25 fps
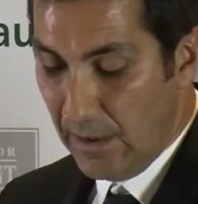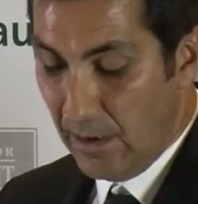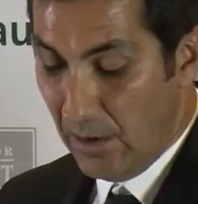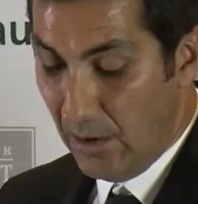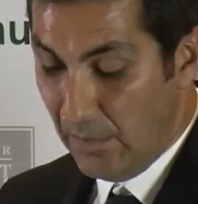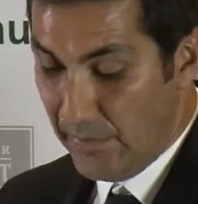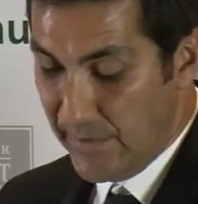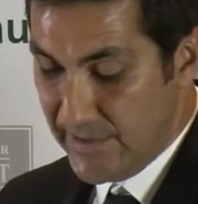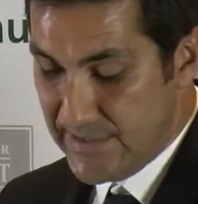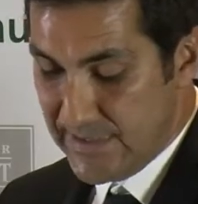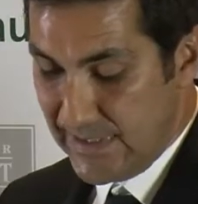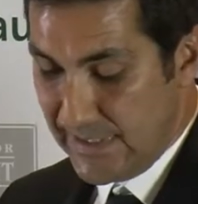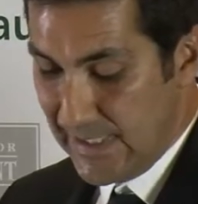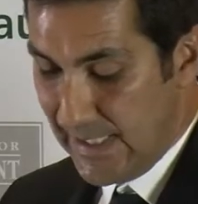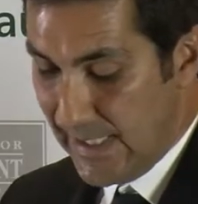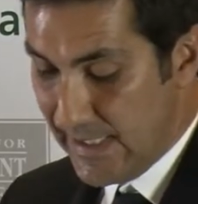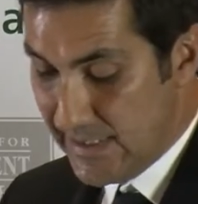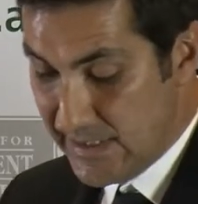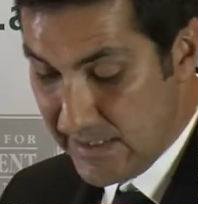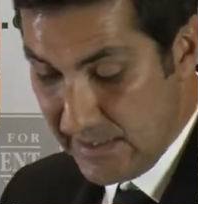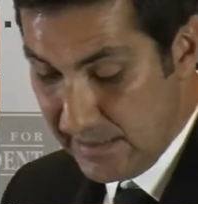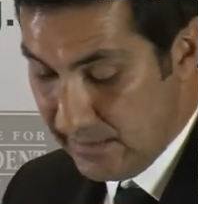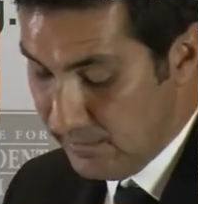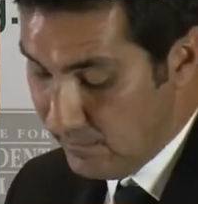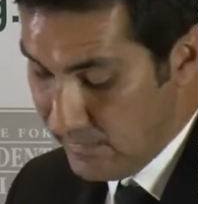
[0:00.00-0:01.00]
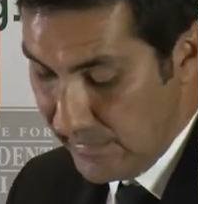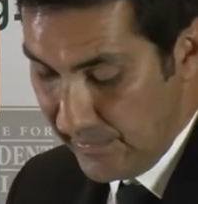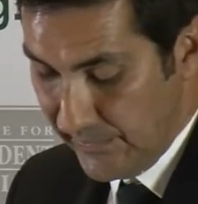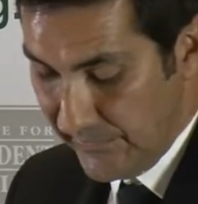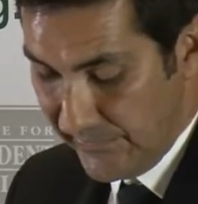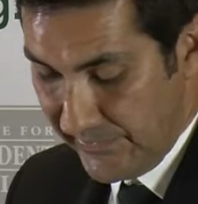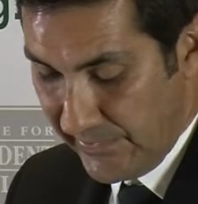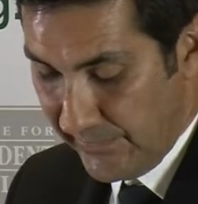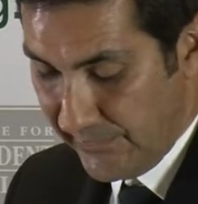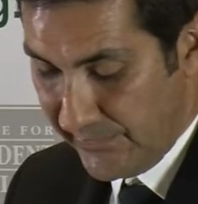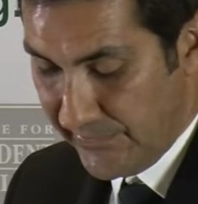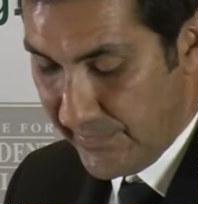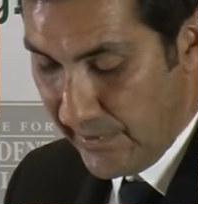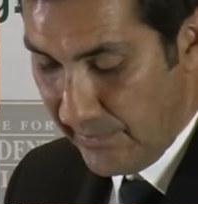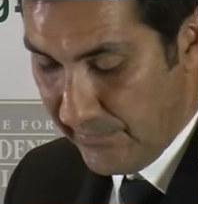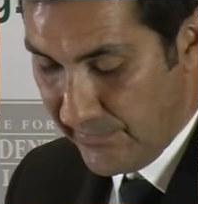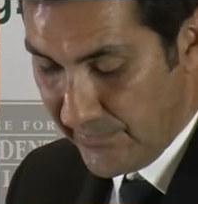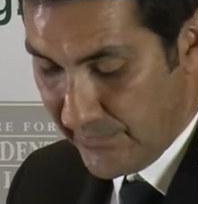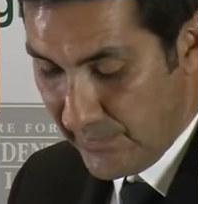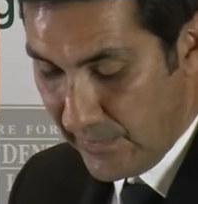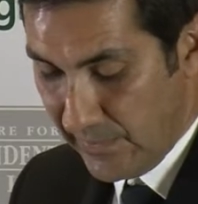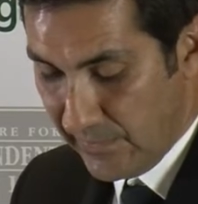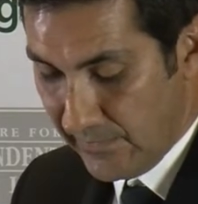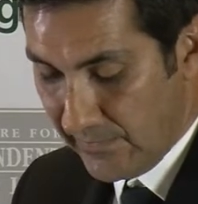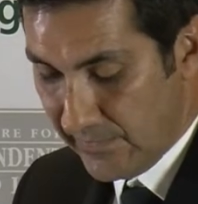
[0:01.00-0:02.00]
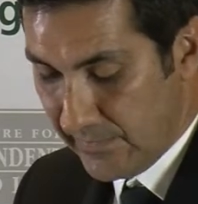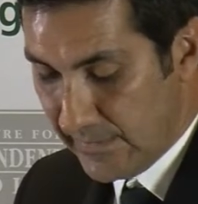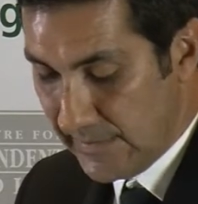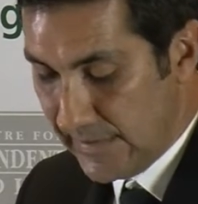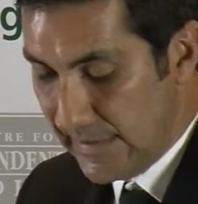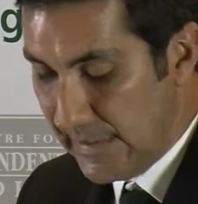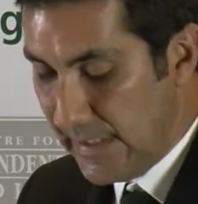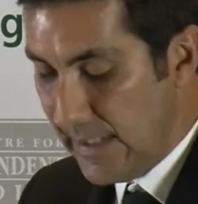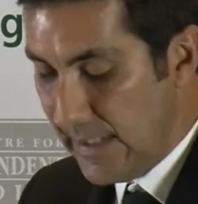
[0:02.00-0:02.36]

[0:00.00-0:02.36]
On this occasion, there was no response.